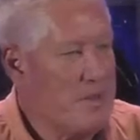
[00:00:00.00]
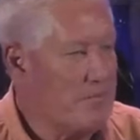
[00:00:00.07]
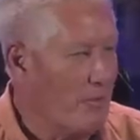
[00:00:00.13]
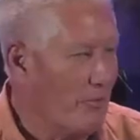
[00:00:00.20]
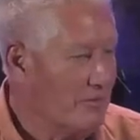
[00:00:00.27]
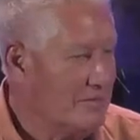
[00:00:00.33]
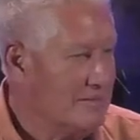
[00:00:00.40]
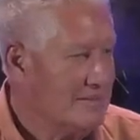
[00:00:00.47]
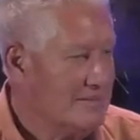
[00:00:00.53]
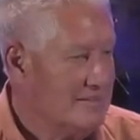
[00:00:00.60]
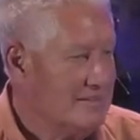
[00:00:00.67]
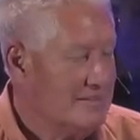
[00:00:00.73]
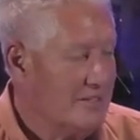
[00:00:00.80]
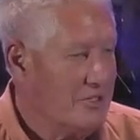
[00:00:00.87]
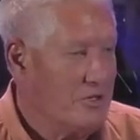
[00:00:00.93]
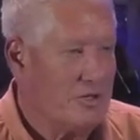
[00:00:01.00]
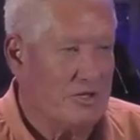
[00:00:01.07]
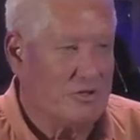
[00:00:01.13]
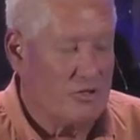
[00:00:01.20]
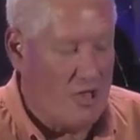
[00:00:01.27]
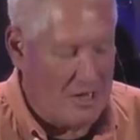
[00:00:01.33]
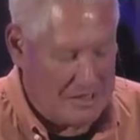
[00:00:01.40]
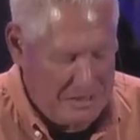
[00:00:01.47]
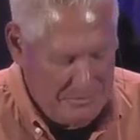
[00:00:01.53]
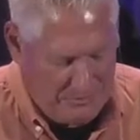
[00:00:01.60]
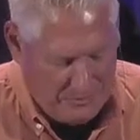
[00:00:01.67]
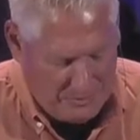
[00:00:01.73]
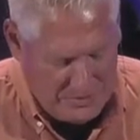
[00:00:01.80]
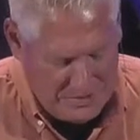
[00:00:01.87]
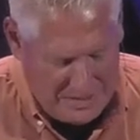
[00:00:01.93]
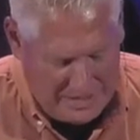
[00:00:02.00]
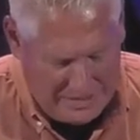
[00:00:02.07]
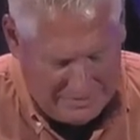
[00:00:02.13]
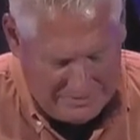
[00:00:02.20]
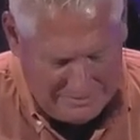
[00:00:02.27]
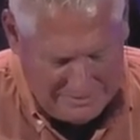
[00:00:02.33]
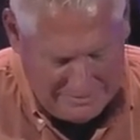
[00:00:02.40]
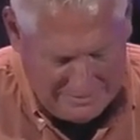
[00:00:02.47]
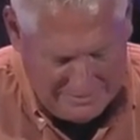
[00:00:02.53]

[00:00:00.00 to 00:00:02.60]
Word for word: people and you can talk to them firsthand.